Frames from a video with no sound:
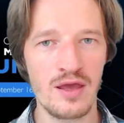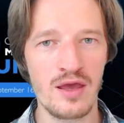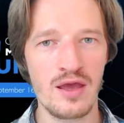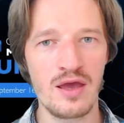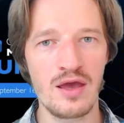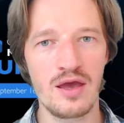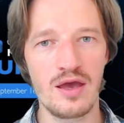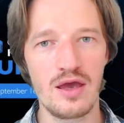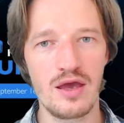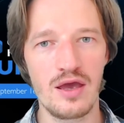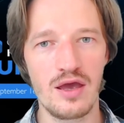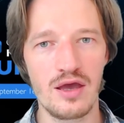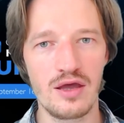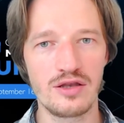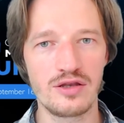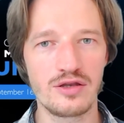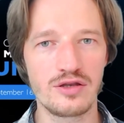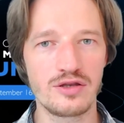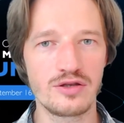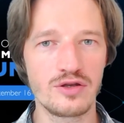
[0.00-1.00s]

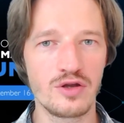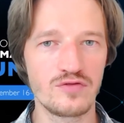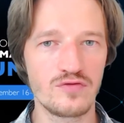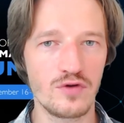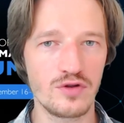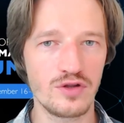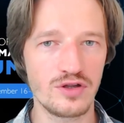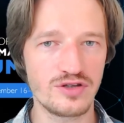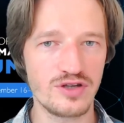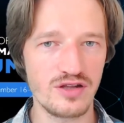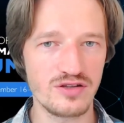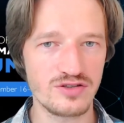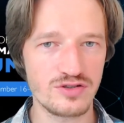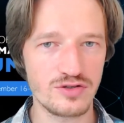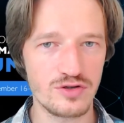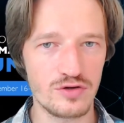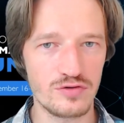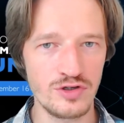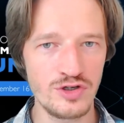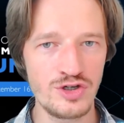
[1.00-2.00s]
And non-volatile
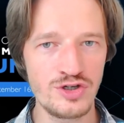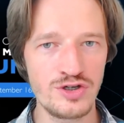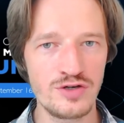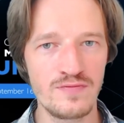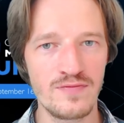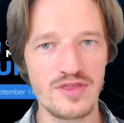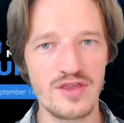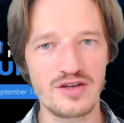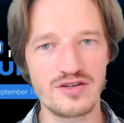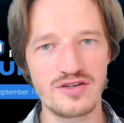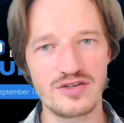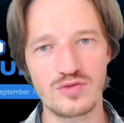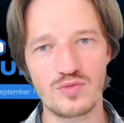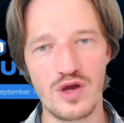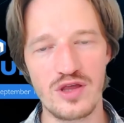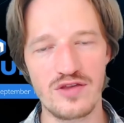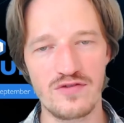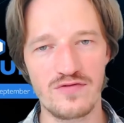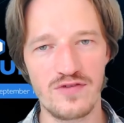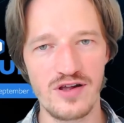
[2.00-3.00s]
storage, that is
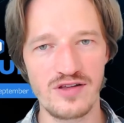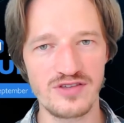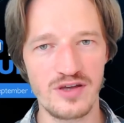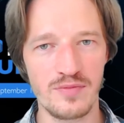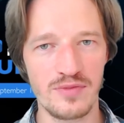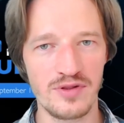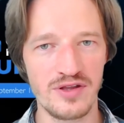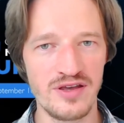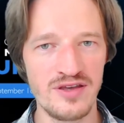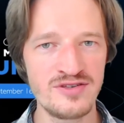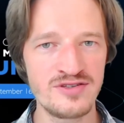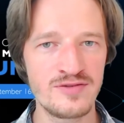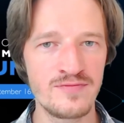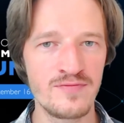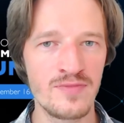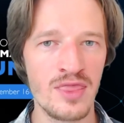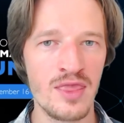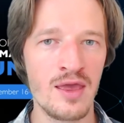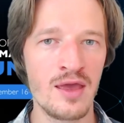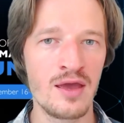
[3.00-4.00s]
where the files are placed,
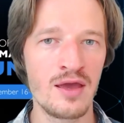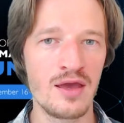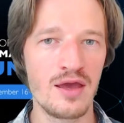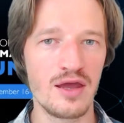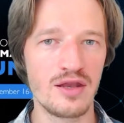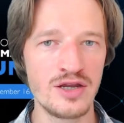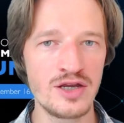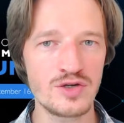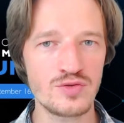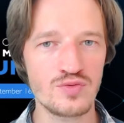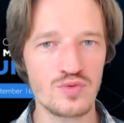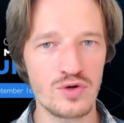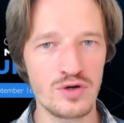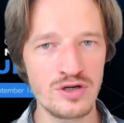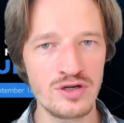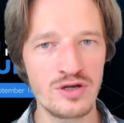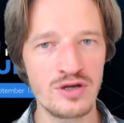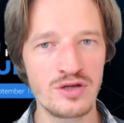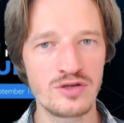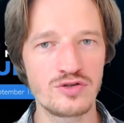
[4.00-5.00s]
a
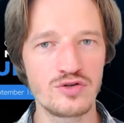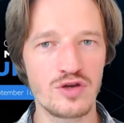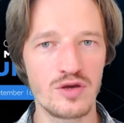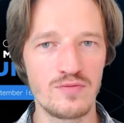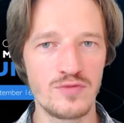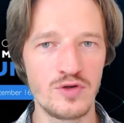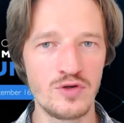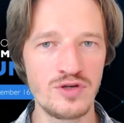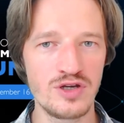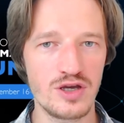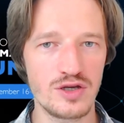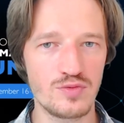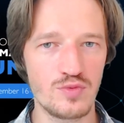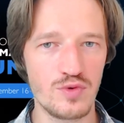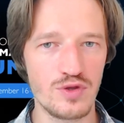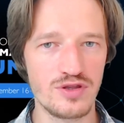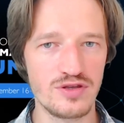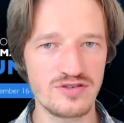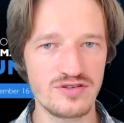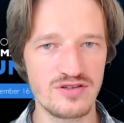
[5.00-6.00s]
network to communicate with
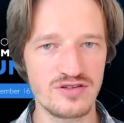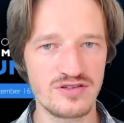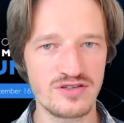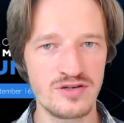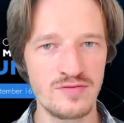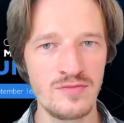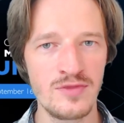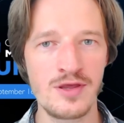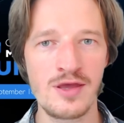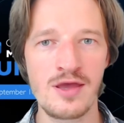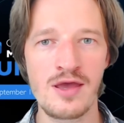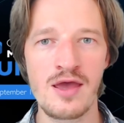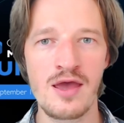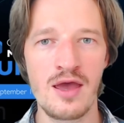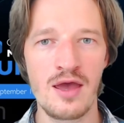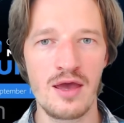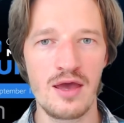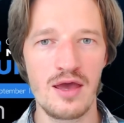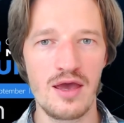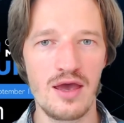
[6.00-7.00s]
the system,
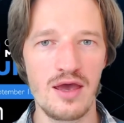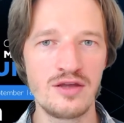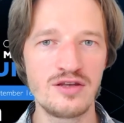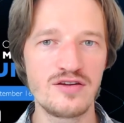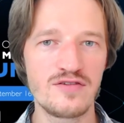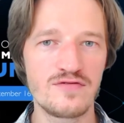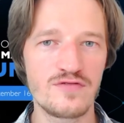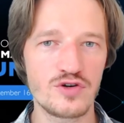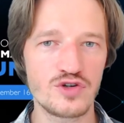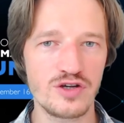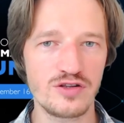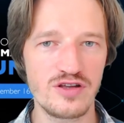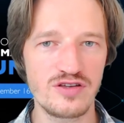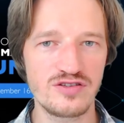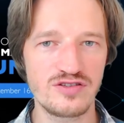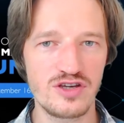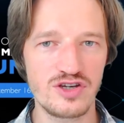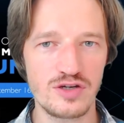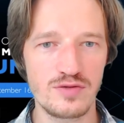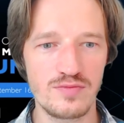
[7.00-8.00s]
and a
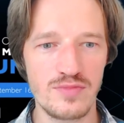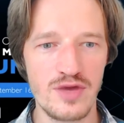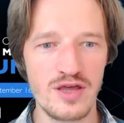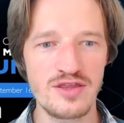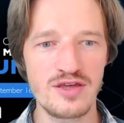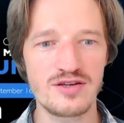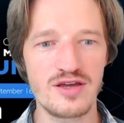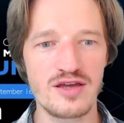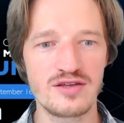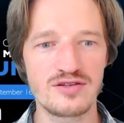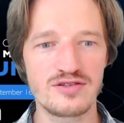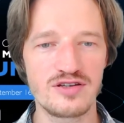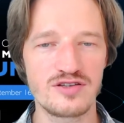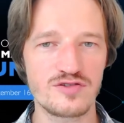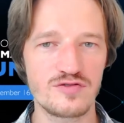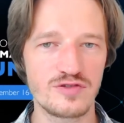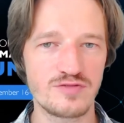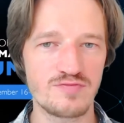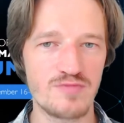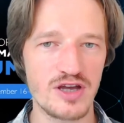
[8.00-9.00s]
virtualization method and its
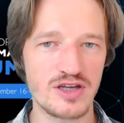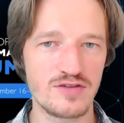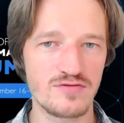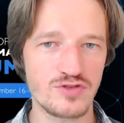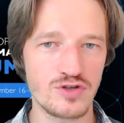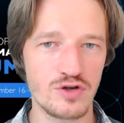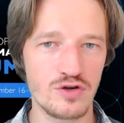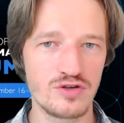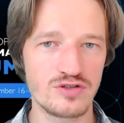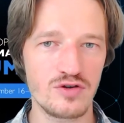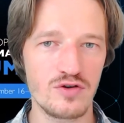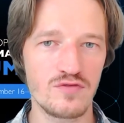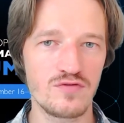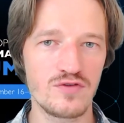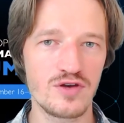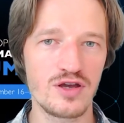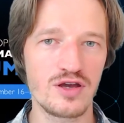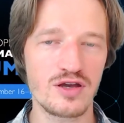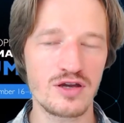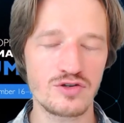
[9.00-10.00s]
respective choice of
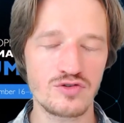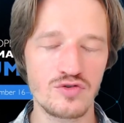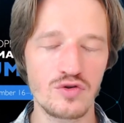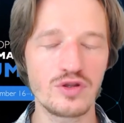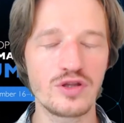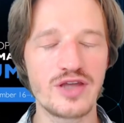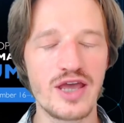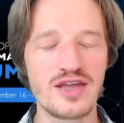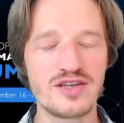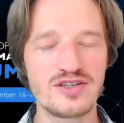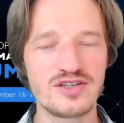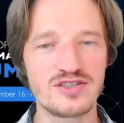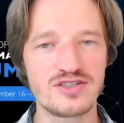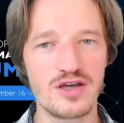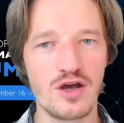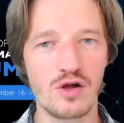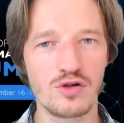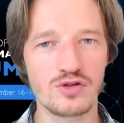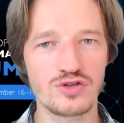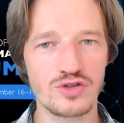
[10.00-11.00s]
a controlling entity,
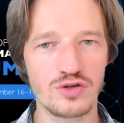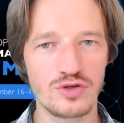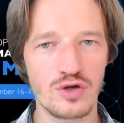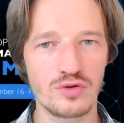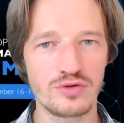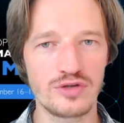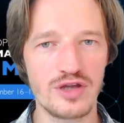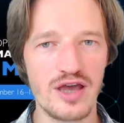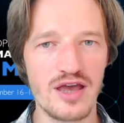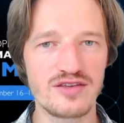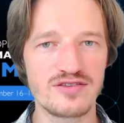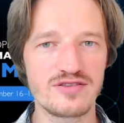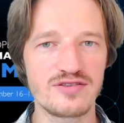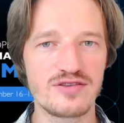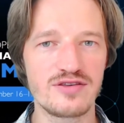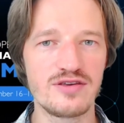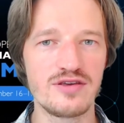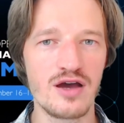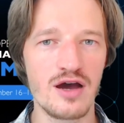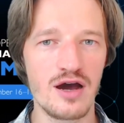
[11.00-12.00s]
also known as
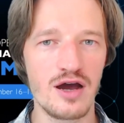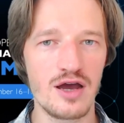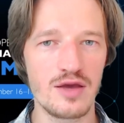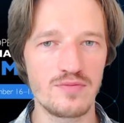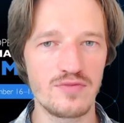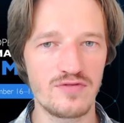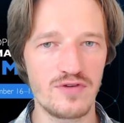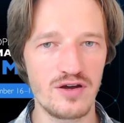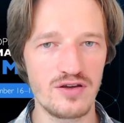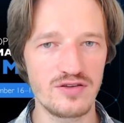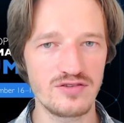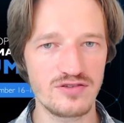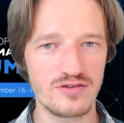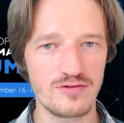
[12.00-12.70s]
the hypervisor.